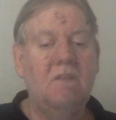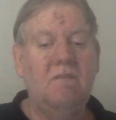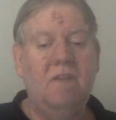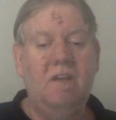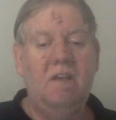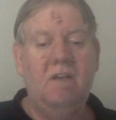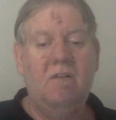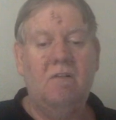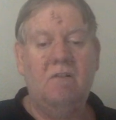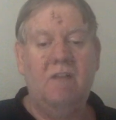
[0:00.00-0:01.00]
They
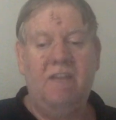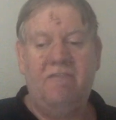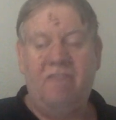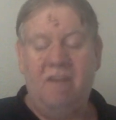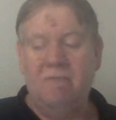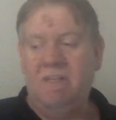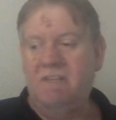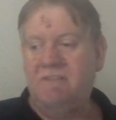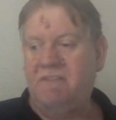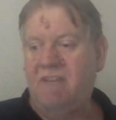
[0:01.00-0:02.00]
are a family
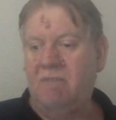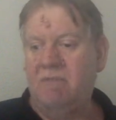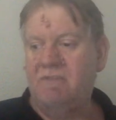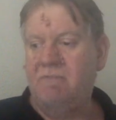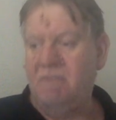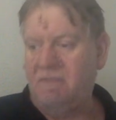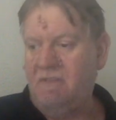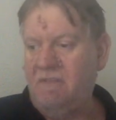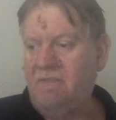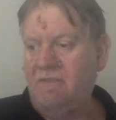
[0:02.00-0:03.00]
established
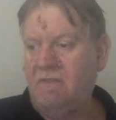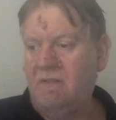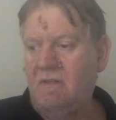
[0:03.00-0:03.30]
business,